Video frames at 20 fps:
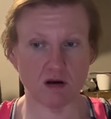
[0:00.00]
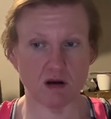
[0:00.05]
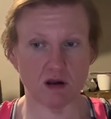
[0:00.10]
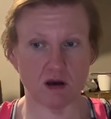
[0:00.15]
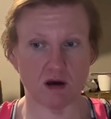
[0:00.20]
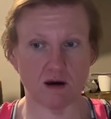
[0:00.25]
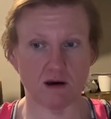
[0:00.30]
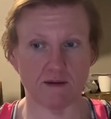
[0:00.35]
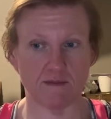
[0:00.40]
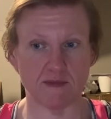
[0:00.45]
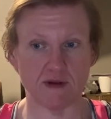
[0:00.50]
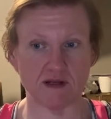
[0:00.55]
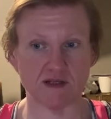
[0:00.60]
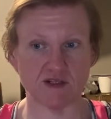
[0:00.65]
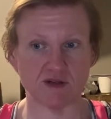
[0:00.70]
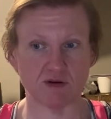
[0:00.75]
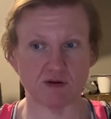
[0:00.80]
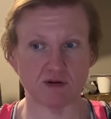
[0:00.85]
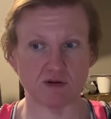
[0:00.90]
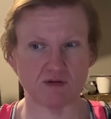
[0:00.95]
And
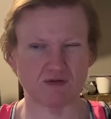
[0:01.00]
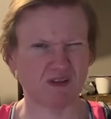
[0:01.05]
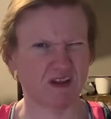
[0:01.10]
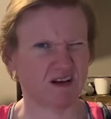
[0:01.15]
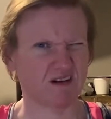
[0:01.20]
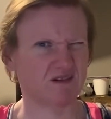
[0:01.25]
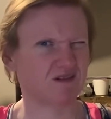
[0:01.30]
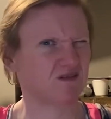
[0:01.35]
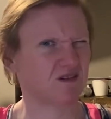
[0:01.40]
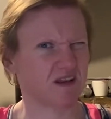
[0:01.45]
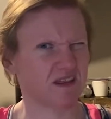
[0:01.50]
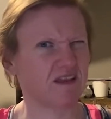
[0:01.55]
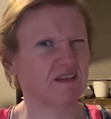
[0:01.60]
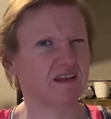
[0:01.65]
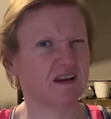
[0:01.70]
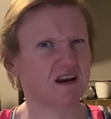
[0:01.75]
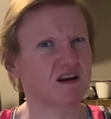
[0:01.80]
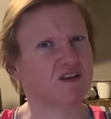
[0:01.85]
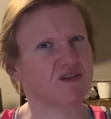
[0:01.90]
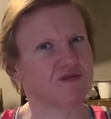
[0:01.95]
so, like, I think
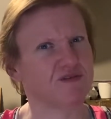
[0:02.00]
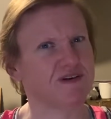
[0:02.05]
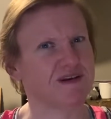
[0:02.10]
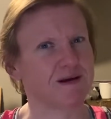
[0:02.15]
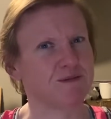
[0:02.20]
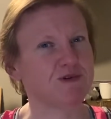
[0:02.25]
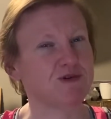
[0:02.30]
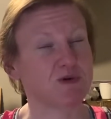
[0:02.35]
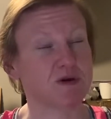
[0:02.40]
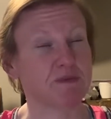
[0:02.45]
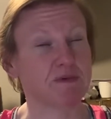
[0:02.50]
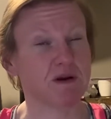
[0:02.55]
they did it 3 times a week,